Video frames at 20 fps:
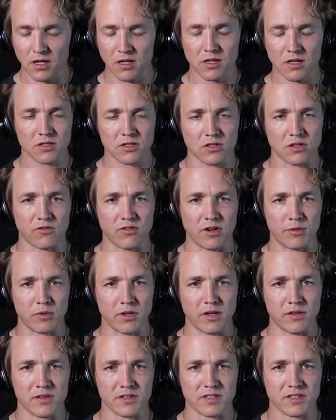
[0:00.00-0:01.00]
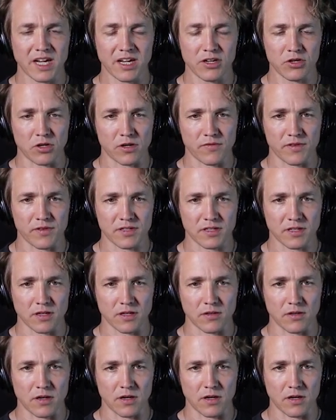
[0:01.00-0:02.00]
So if I play the second note of
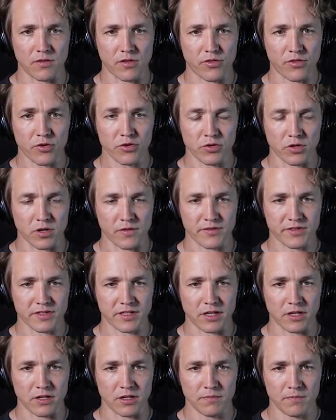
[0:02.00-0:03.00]
the third note of the scale,